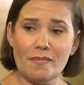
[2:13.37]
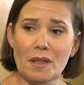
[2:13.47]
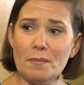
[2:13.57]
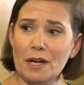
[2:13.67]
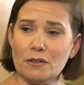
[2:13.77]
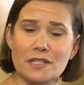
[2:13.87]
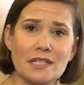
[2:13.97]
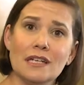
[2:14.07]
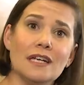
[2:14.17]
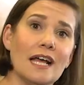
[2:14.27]
But
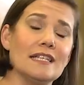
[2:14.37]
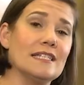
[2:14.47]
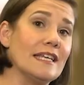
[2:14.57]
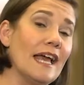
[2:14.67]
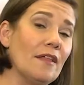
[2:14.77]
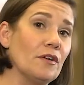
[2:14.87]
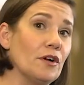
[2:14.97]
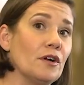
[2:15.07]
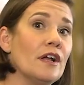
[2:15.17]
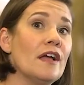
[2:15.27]
Christina and I
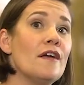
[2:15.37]
together